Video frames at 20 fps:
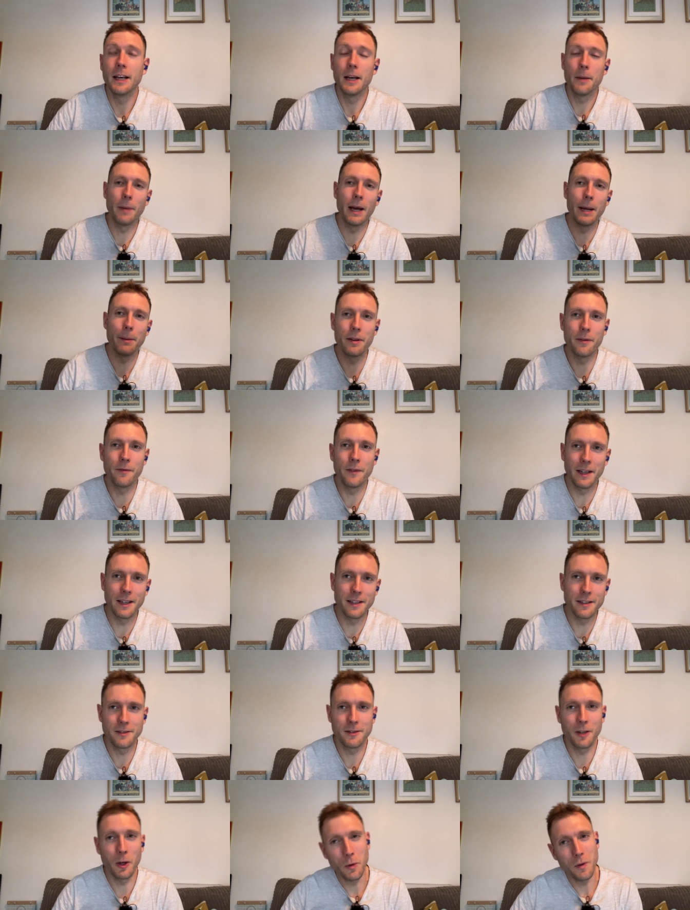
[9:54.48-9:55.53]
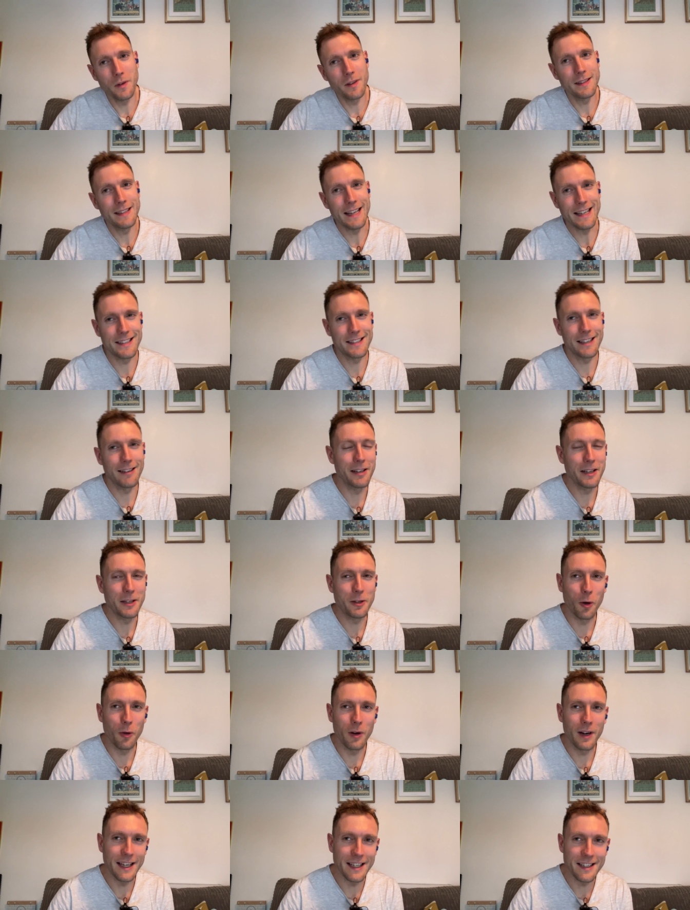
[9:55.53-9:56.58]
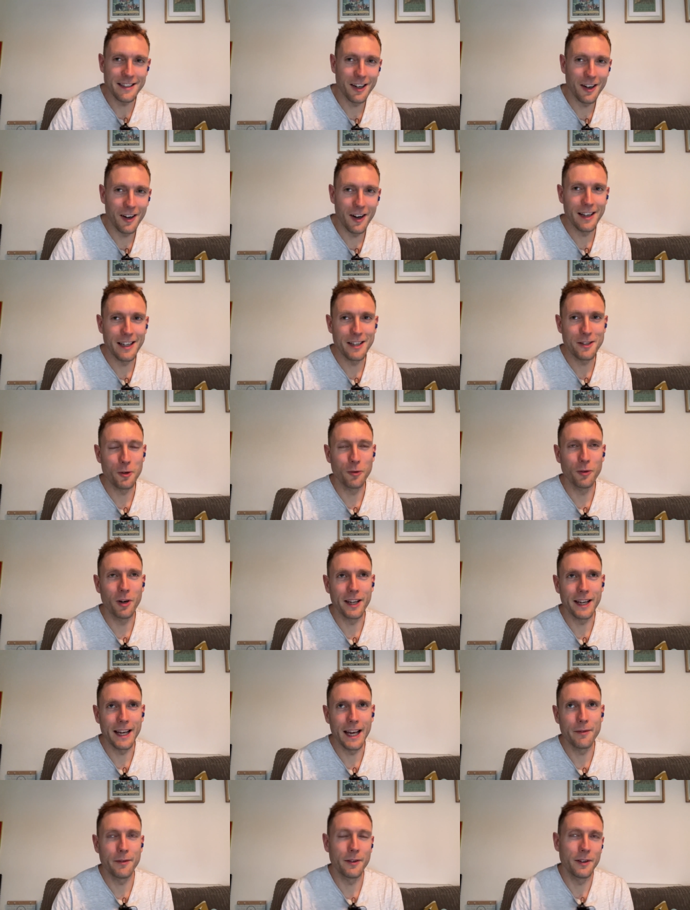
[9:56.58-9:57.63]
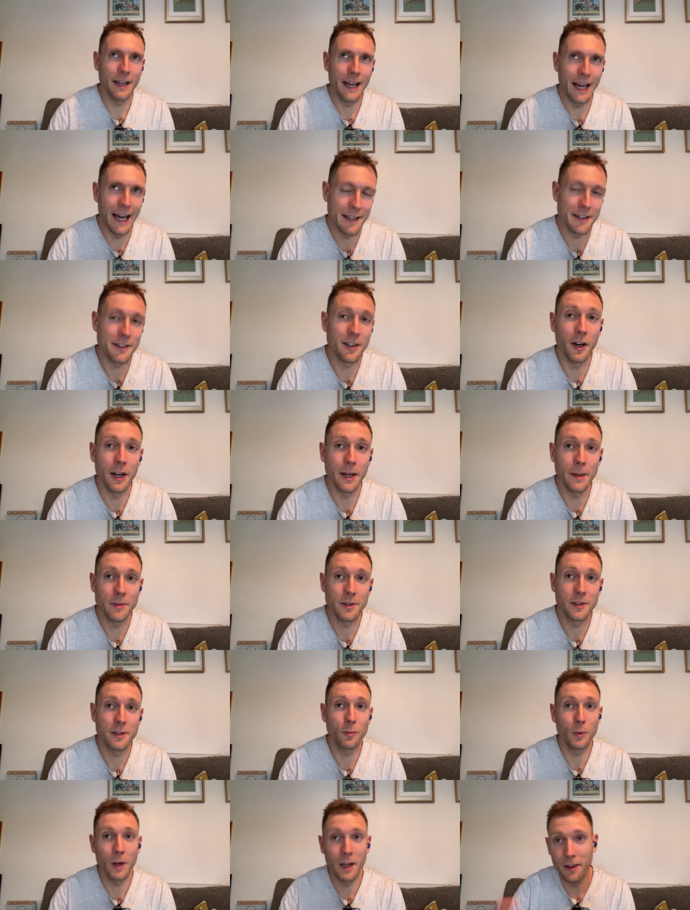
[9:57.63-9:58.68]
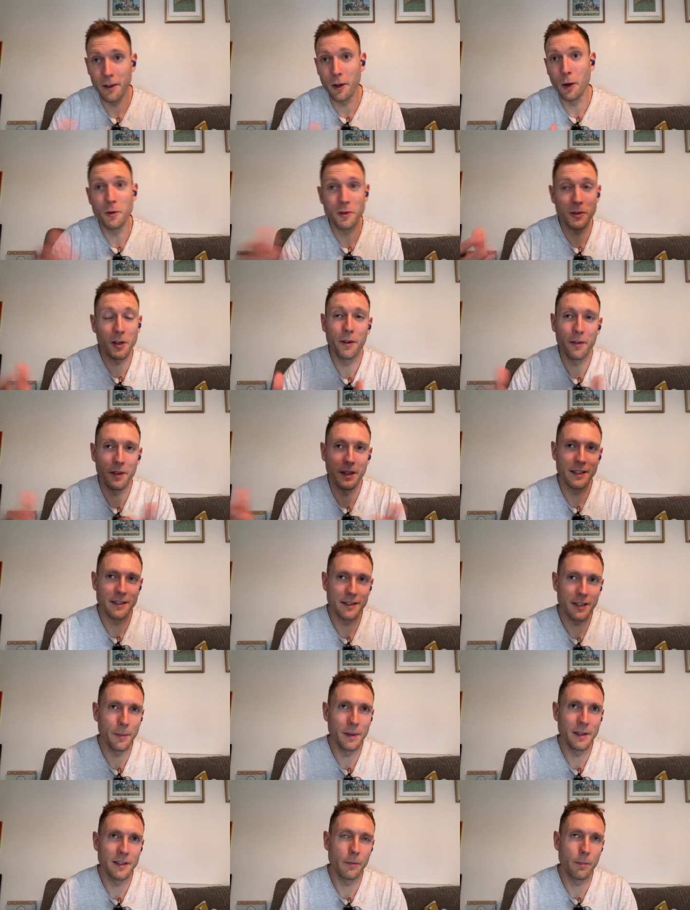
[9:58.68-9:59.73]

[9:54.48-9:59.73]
maybe the figures don't necessarily correlate entirely to your running effort at times when those kind of things come into